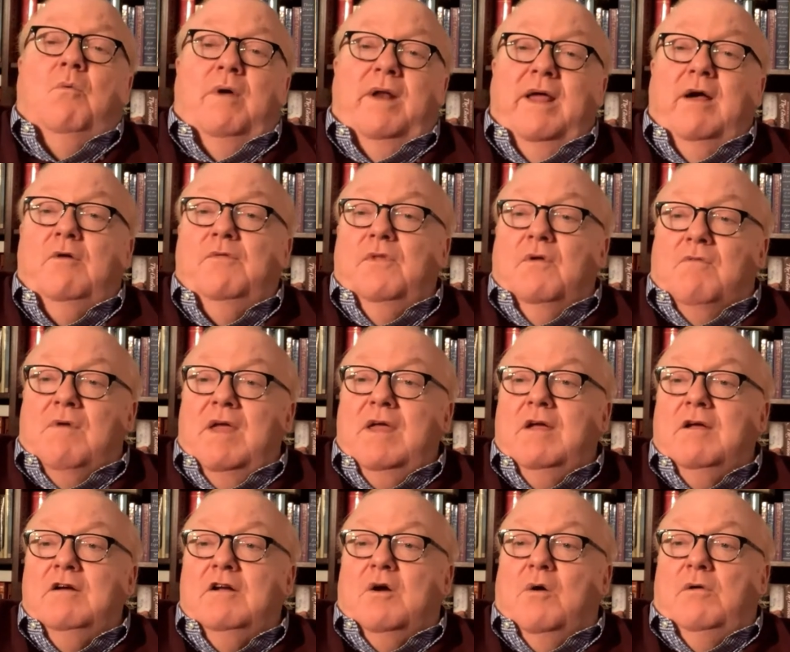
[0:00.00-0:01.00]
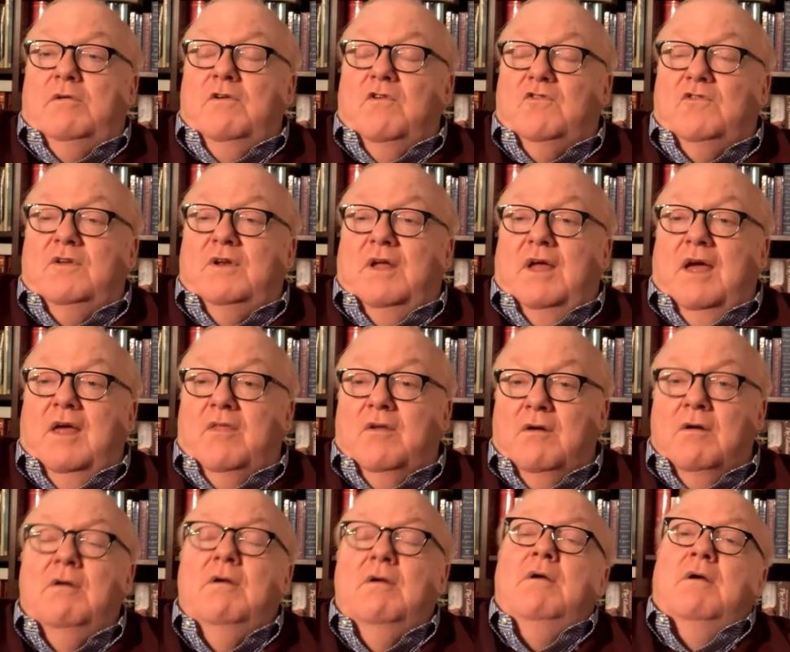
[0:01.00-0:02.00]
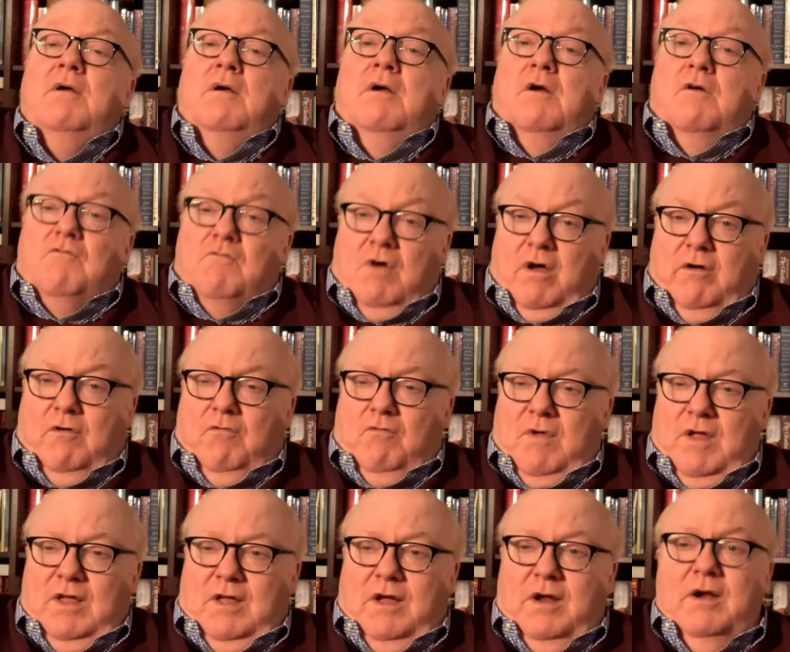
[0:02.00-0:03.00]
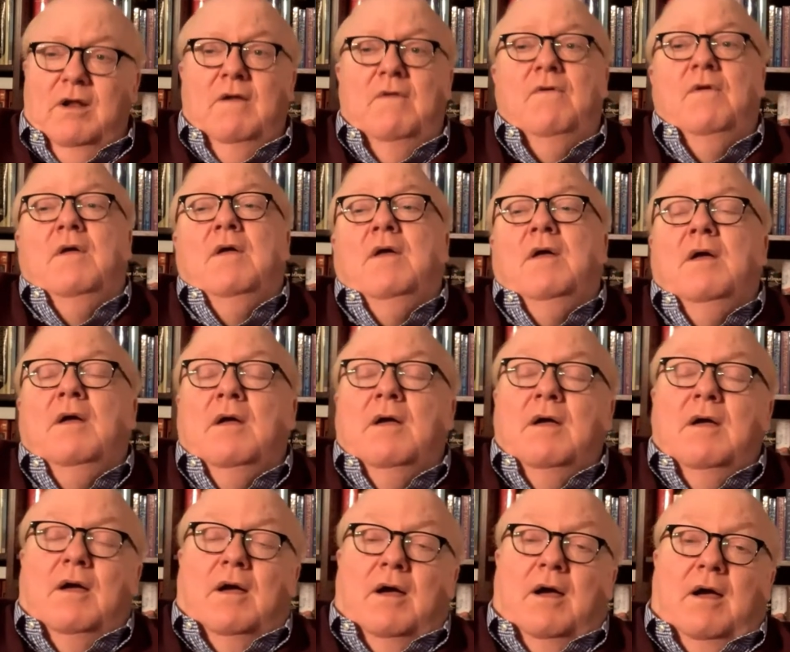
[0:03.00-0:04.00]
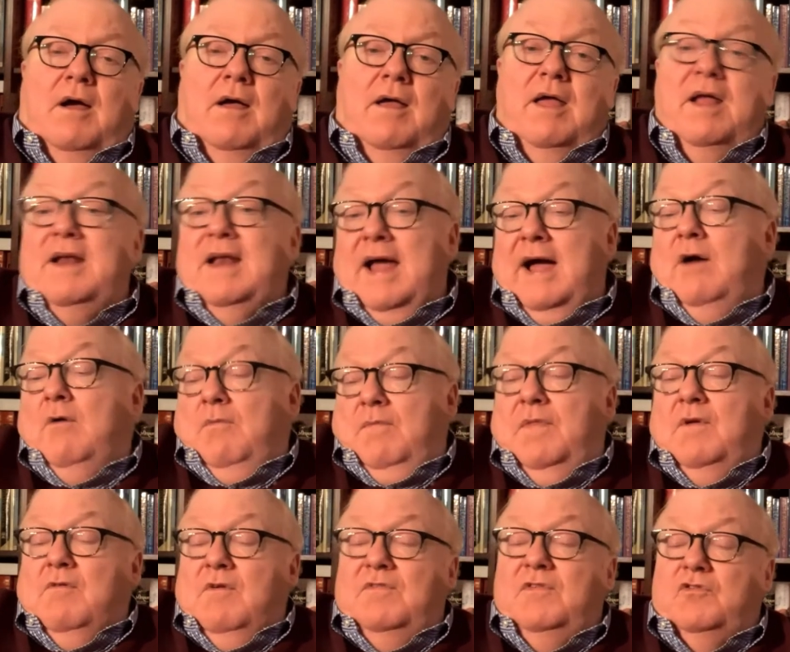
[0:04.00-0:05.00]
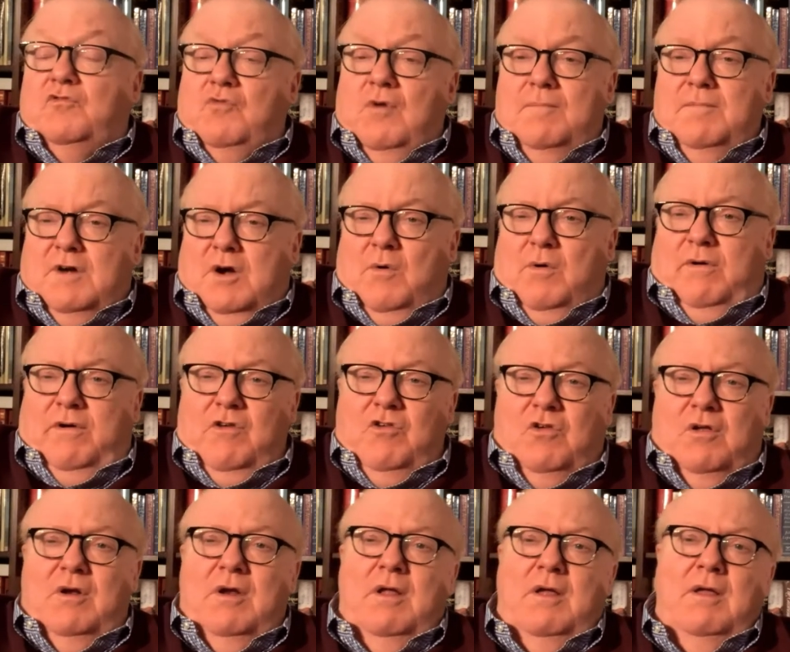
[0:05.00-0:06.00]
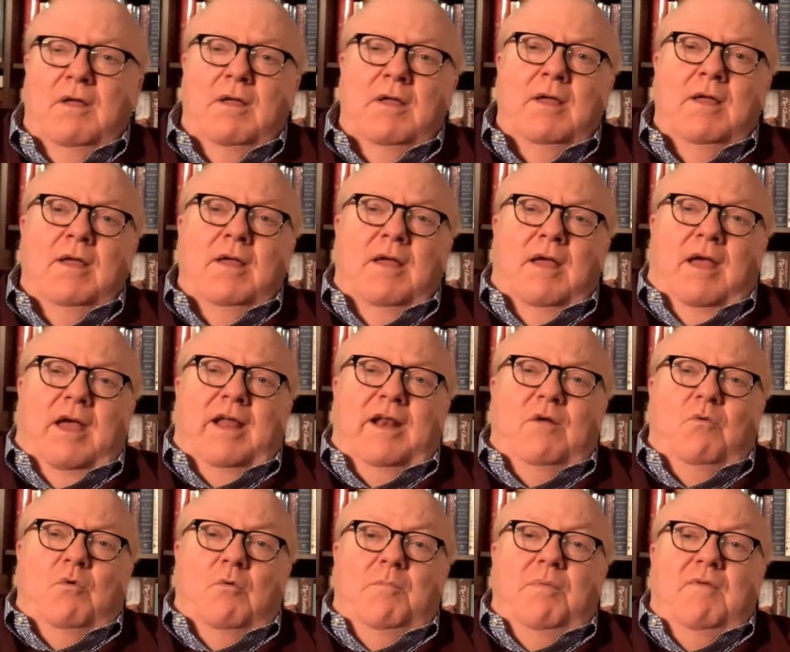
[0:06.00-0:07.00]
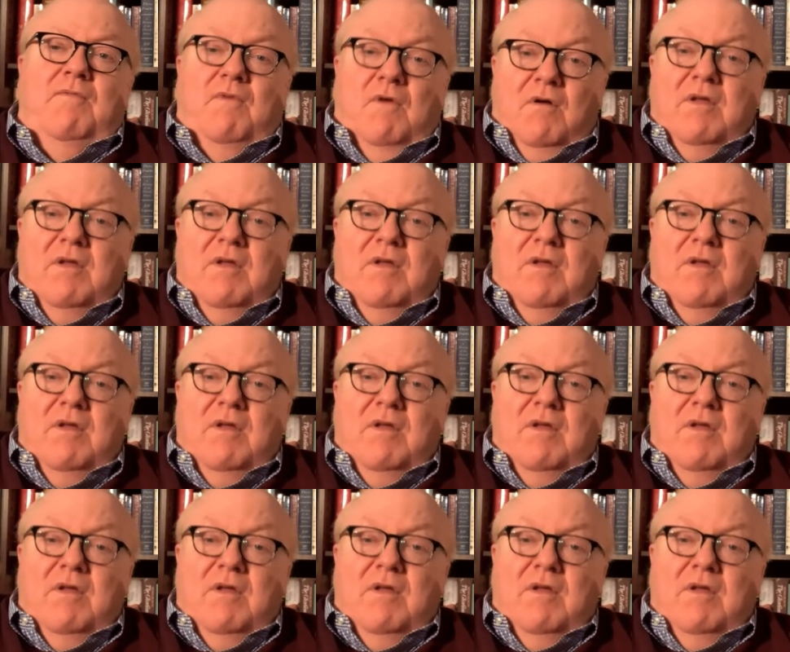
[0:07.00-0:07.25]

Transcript: What held the Reagan coalition together? Ronald Reagan. Uh, and now there is a Trump coalition. And it will be